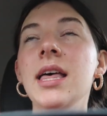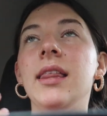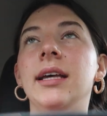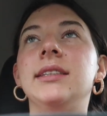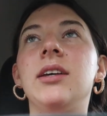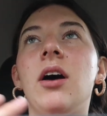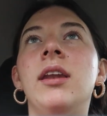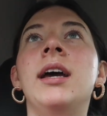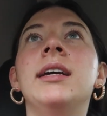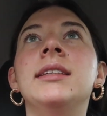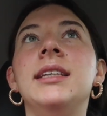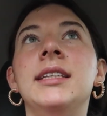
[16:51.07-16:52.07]
Like Scott and
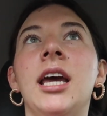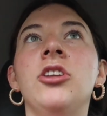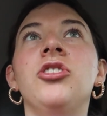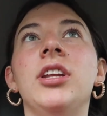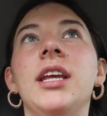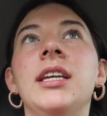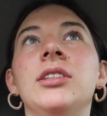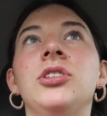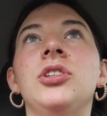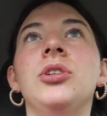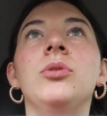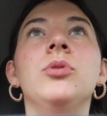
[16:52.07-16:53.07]
I's intention
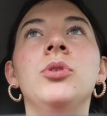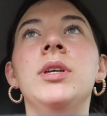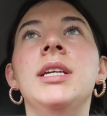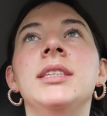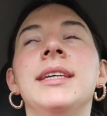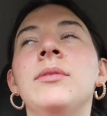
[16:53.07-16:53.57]
is to do these,